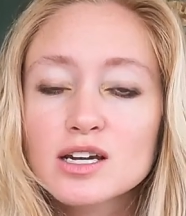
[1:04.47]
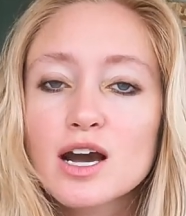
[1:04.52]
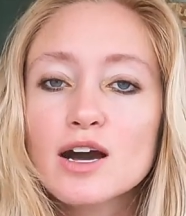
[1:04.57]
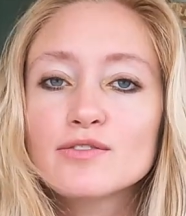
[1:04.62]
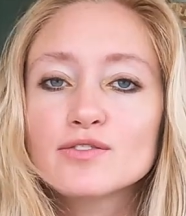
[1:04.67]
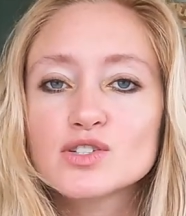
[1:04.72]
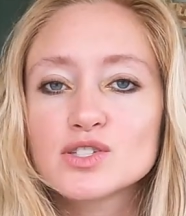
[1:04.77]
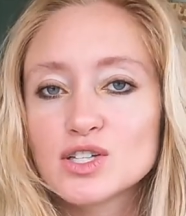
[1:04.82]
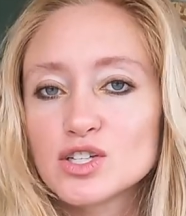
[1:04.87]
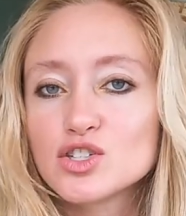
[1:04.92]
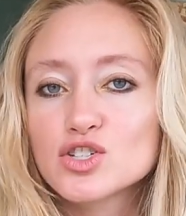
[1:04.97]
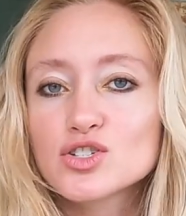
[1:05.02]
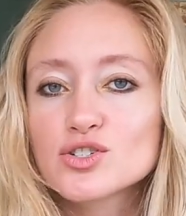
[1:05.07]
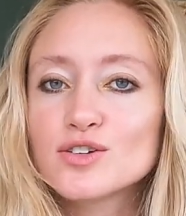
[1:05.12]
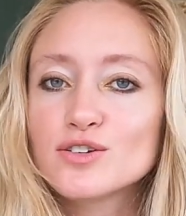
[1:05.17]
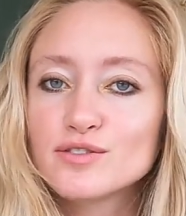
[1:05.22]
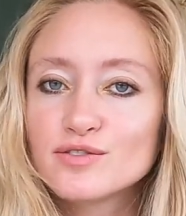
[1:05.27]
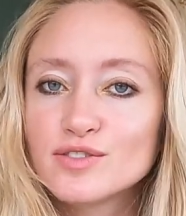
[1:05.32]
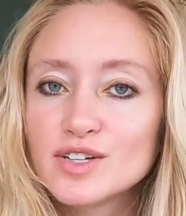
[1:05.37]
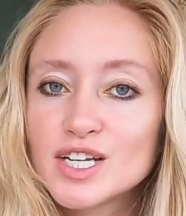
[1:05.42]
a
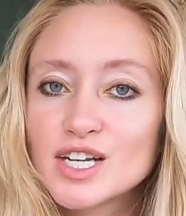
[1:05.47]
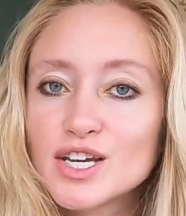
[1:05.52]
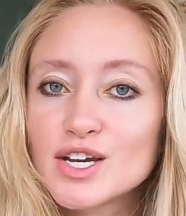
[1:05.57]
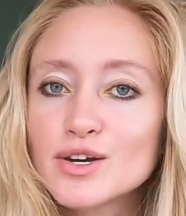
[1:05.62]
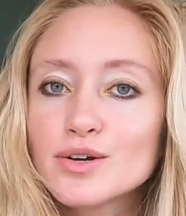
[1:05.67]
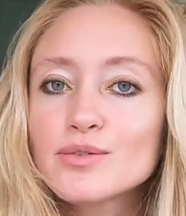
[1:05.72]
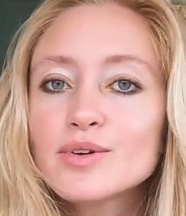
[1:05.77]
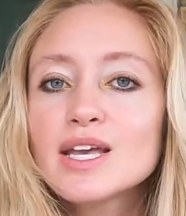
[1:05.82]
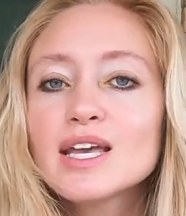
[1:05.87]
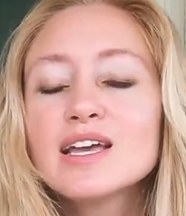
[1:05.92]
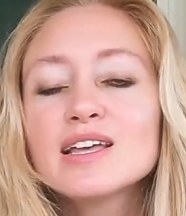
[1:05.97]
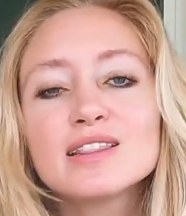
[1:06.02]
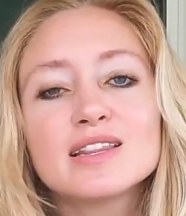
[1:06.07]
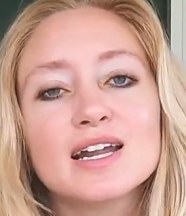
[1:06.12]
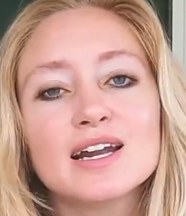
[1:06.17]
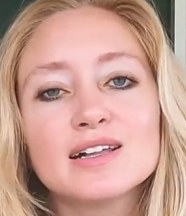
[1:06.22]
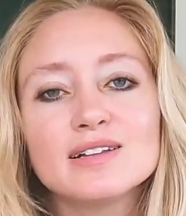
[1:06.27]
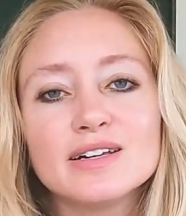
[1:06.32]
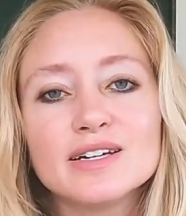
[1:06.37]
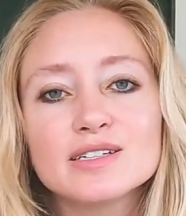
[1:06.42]
conversational video
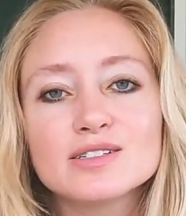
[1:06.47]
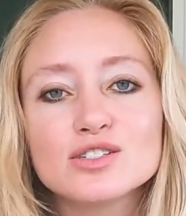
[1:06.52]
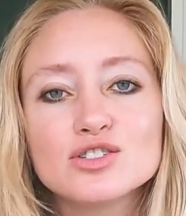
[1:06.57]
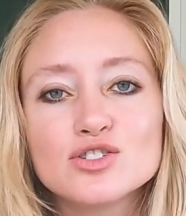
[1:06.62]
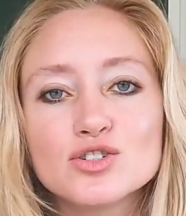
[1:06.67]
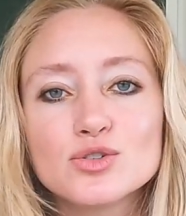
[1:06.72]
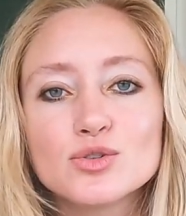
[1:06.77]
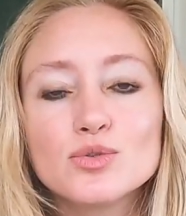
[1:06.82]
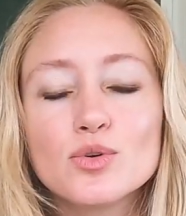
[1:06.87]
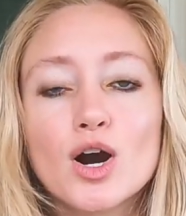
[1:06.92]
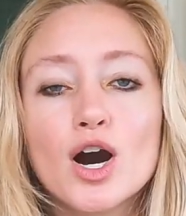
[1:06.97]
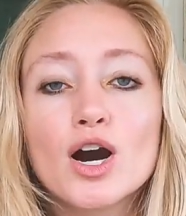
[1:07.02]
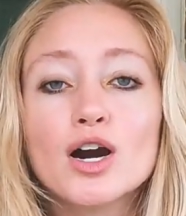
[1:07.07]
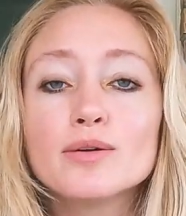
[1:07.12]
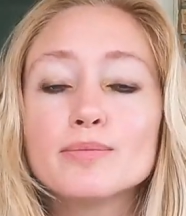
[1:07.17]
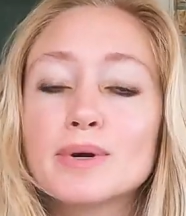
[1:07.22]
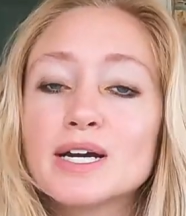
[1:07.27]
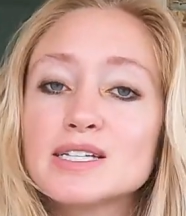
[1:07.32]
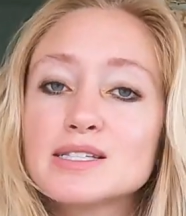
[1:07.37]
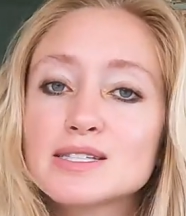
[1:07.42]
that I like to do
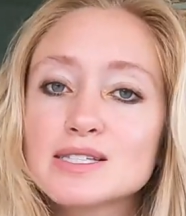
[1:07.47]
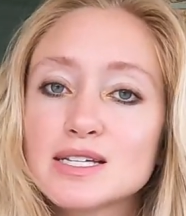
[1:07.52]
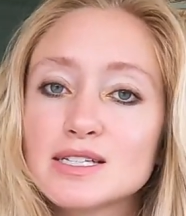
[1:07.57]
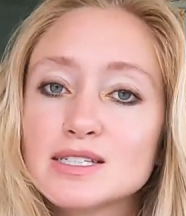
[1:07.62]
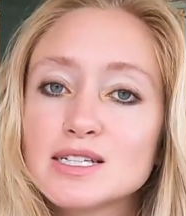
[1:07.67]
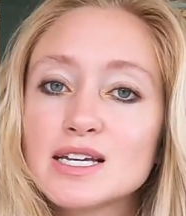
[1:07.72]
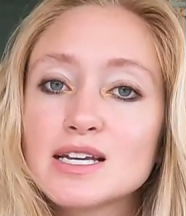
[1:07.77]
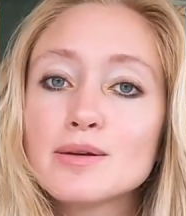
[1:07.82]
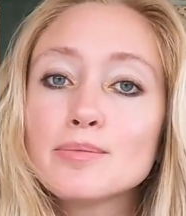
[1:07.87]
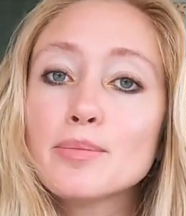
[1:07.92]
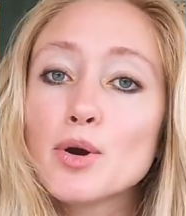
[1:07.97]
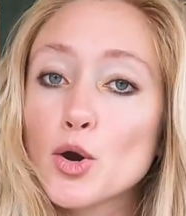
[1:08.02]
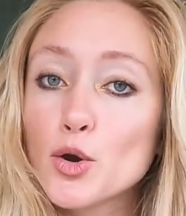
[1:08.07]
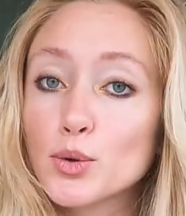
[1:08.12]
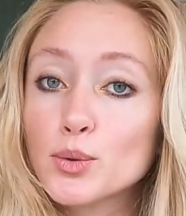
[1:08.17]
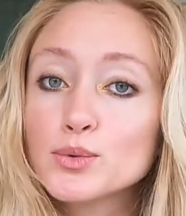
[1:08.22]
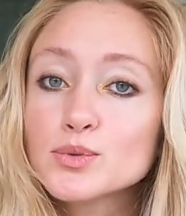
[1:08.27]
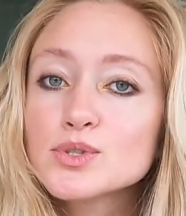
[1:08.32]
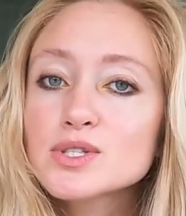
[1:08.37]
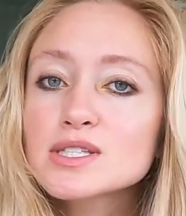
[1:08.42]
on my Sunday
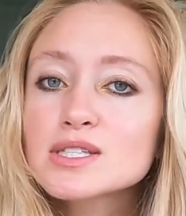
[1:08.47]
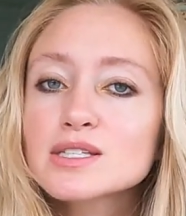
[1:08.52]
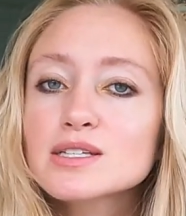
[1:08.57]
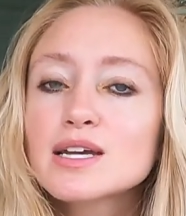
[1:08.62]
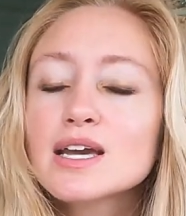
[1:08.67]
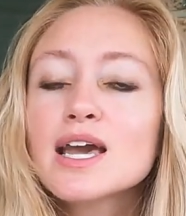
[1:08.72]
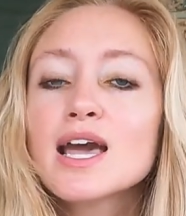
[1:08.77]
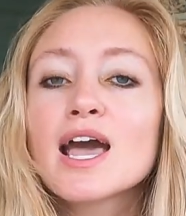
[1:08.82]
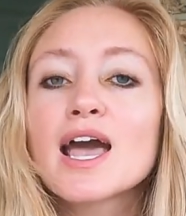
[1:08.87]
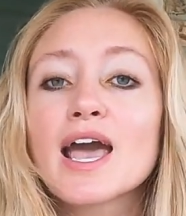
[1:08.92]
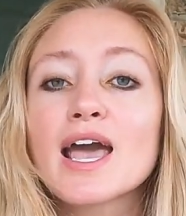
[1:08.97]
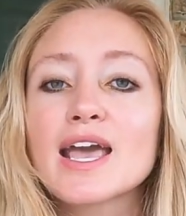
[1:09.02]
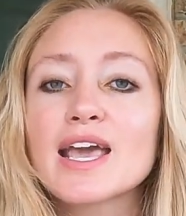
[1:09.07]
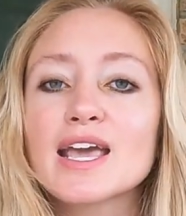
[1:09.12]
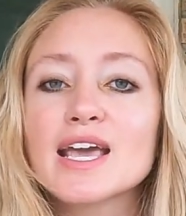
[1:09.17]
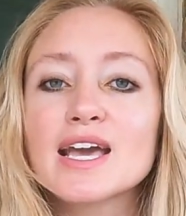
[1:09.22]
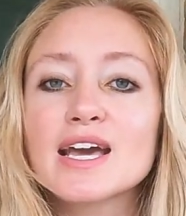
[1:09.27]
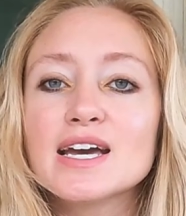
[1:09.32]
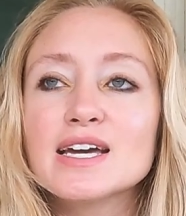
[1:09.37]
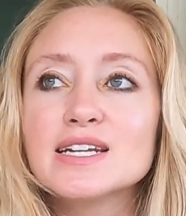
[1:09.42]
posts.
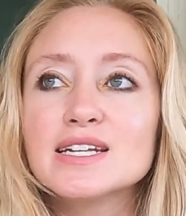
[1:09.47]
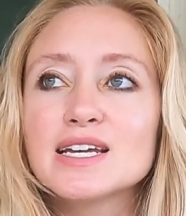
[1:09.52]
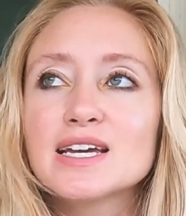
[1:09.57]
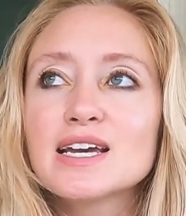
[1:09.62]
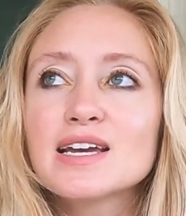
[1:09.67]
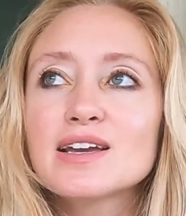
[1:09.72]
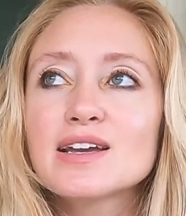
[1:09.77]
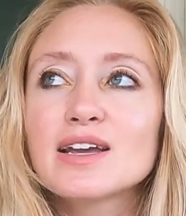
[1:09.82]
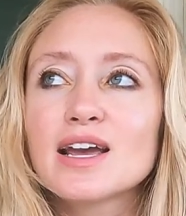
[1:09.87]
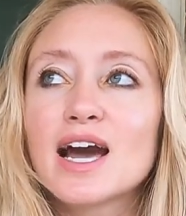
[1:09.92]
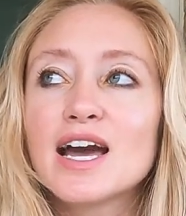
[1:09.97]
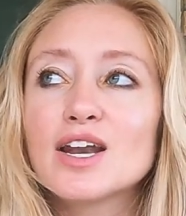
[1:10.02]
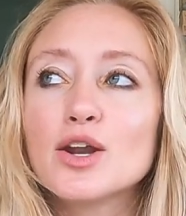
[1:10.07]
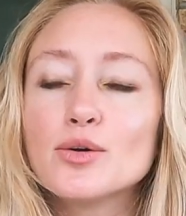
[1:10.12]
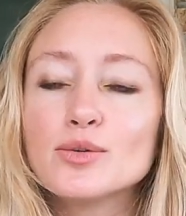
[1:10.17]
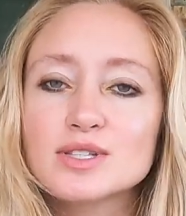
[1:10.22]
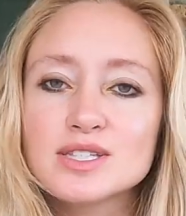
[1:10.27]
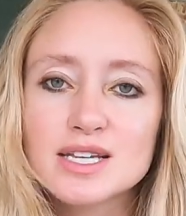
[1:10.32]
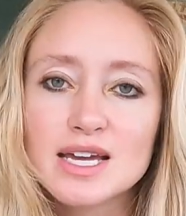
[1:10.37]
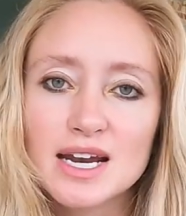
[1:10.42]
And I
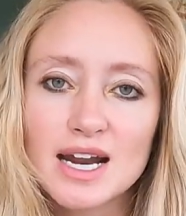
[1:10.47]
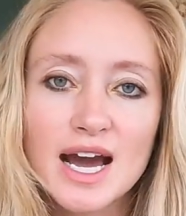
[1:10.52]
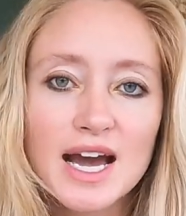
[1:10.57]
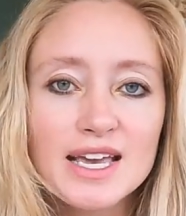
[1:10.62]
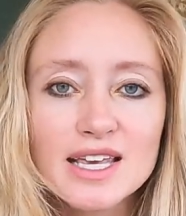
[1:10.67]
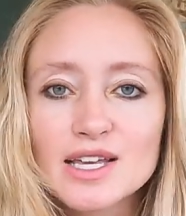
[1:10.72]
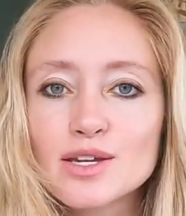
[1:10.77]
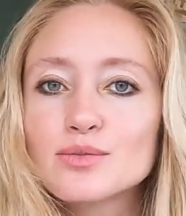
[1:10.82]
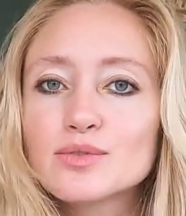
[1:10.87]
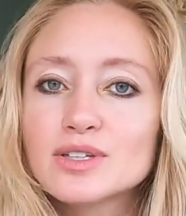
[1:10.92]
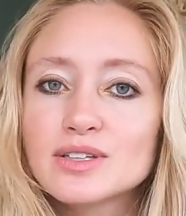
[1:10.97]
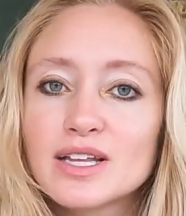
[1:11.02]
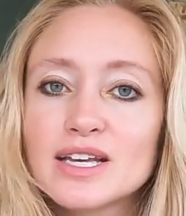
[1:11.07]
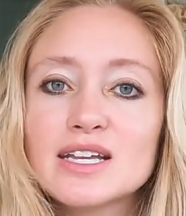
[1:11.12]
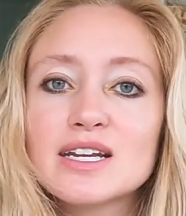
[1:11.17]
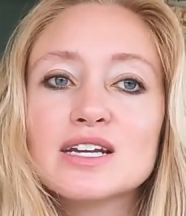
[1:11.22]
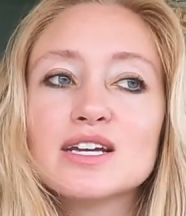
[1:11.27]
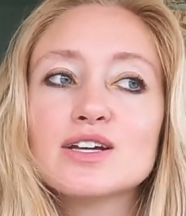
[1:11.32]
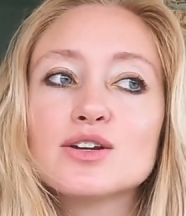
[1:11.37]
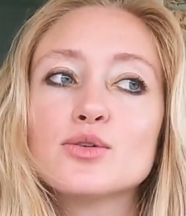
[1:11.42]
know it's not hiking
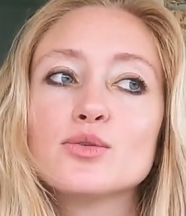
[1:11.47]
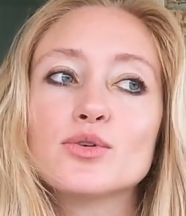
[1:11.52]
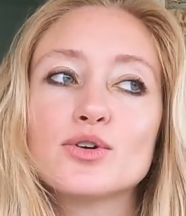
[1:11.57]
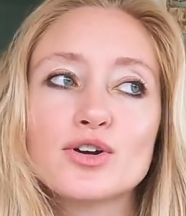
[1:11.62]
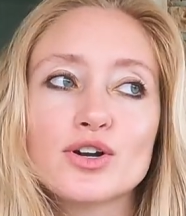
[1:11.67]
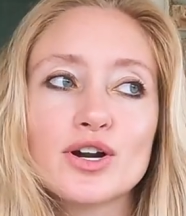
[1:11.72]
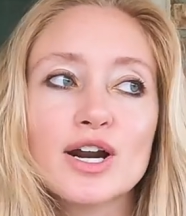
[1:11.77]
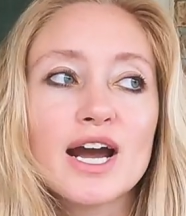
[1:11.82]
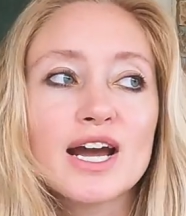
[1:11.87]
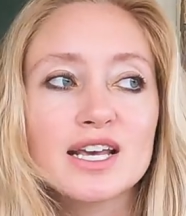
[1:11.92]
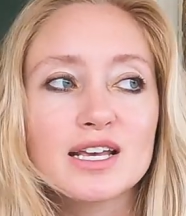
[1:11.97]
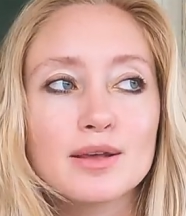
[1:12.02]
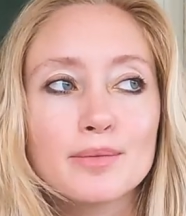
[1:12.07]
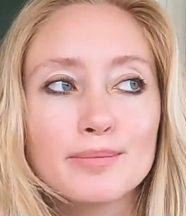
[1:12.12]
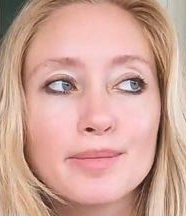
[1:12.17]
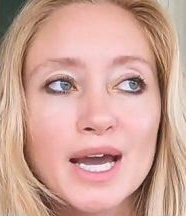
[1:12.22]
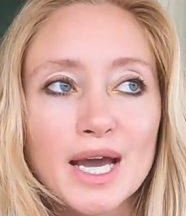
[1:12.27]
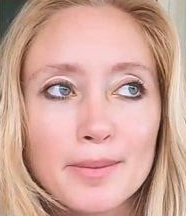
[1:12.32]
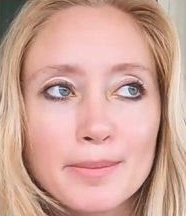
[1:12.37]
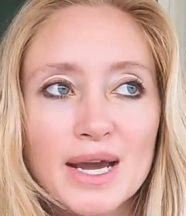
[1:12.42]
related or hiking
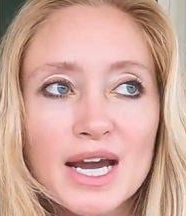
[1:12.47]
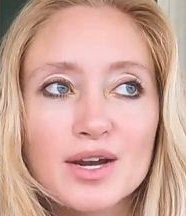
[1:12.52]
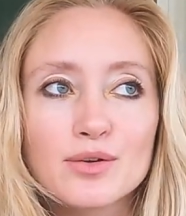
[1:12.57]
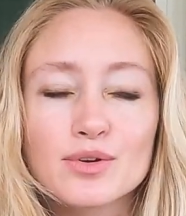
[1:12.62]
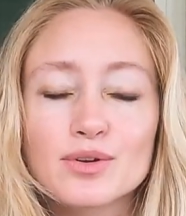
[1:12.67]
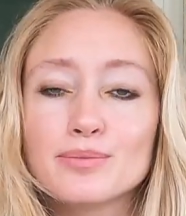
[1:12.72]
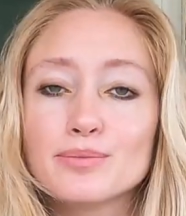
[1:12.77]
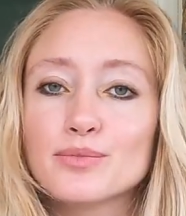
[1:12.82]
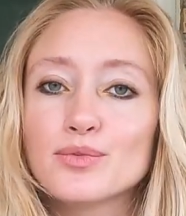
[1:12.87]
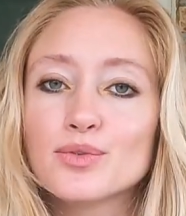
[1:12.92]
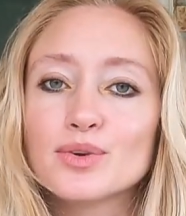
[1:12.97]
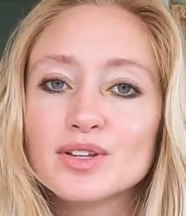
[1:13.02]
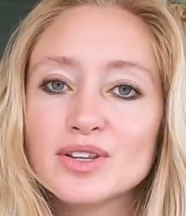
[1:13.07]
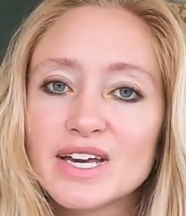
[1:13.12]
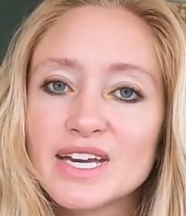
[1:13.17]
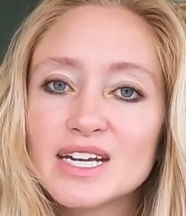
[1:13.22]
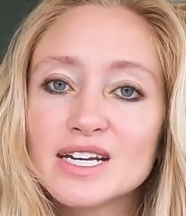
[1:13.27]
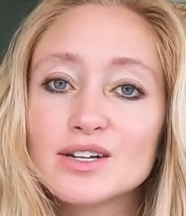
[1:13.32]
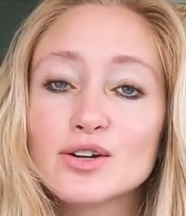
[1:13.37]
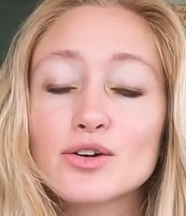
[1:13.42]
backpack
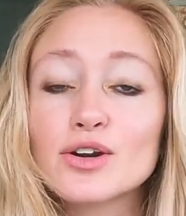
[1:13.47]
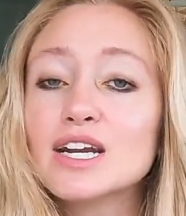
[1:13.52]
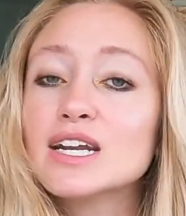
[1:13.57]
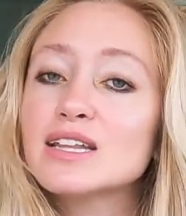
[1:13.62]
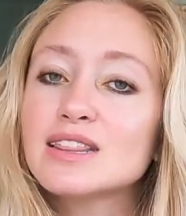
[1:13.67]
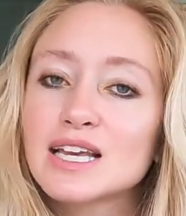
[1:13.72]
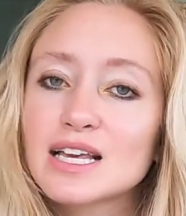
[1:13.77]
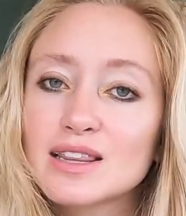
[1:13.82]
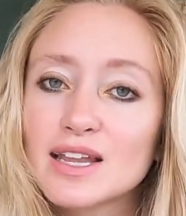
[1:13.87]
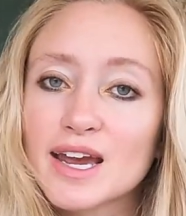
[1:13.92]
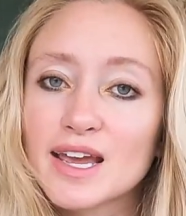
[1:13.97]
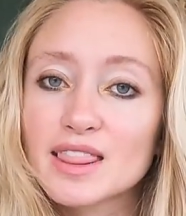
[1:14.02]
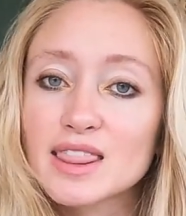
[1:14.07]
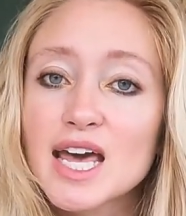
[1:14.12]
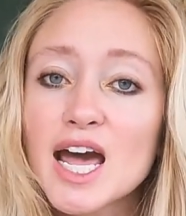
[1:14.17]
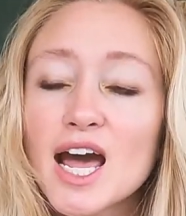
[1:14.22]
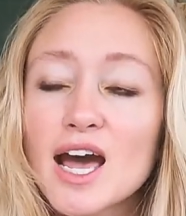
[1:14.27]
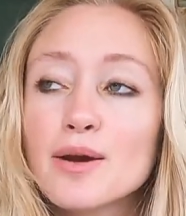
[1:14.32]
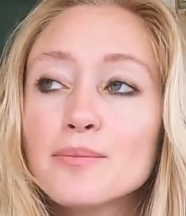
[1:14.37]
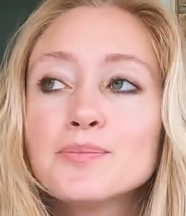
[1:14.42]
related or anything like
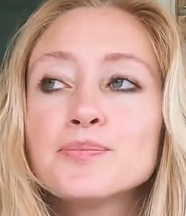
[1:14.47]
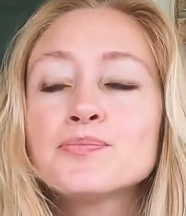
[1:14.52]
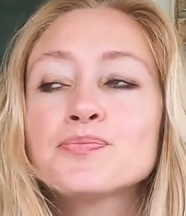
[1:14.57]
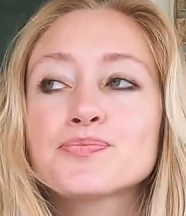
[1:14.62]
that,